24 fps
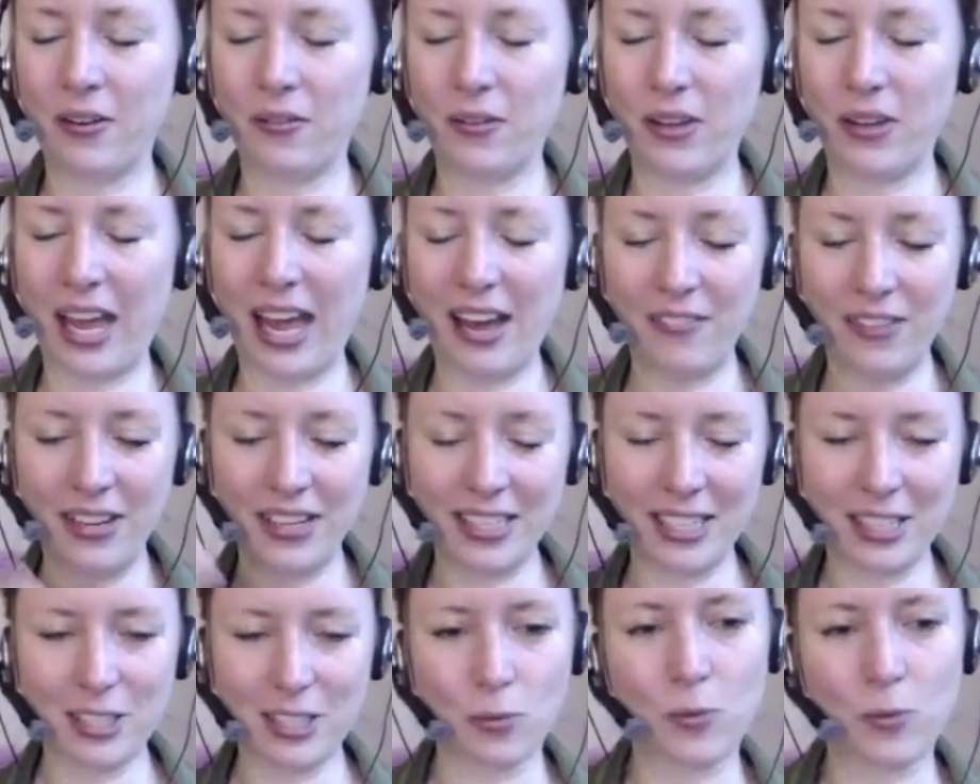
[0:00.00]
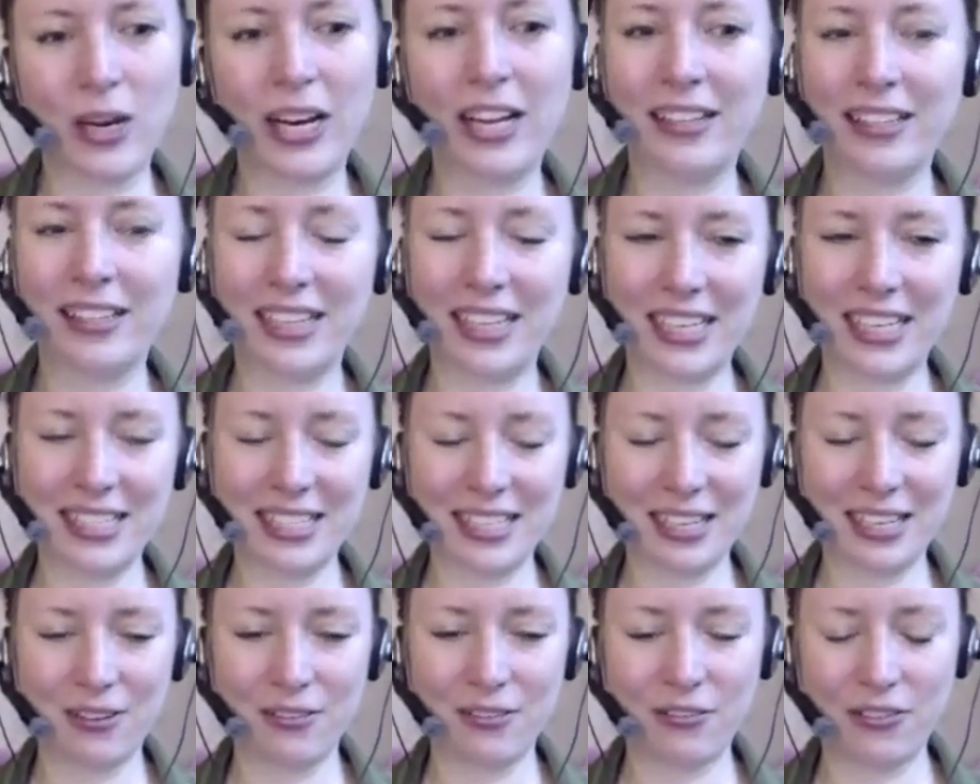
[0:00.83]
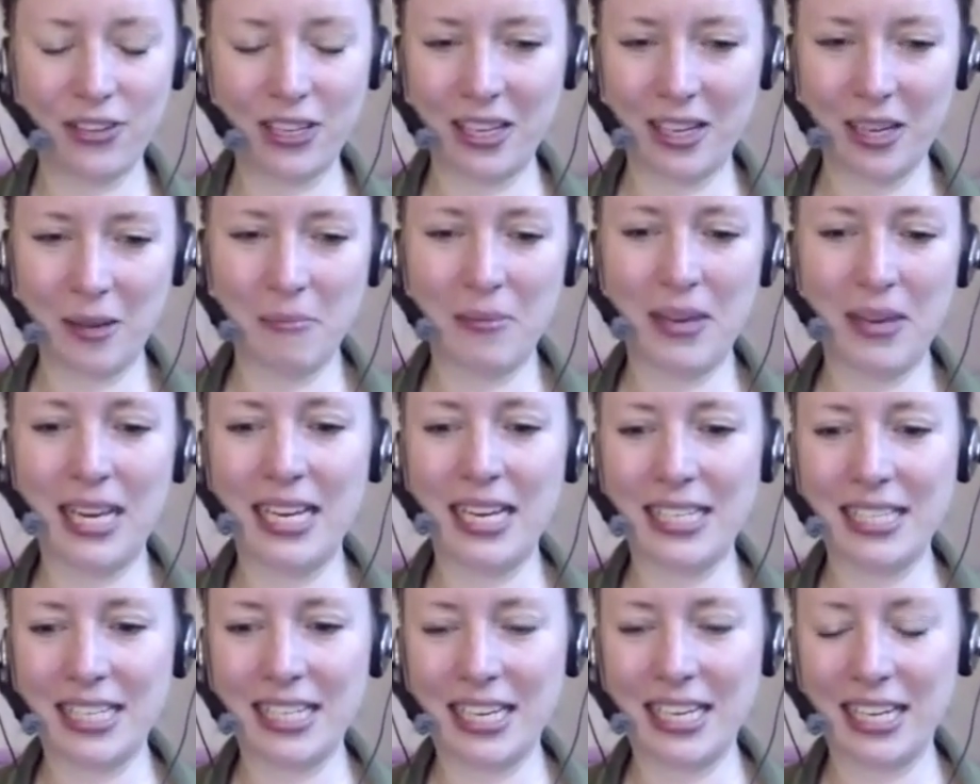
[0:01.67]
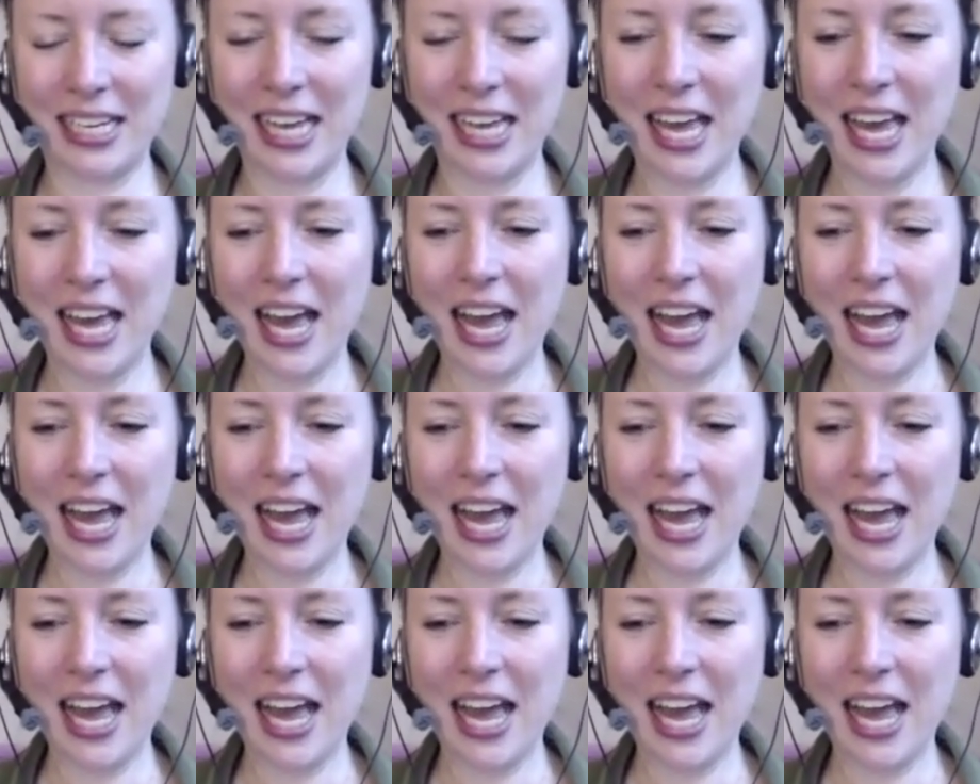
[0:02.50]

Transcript: having this wellness and feeling amazing,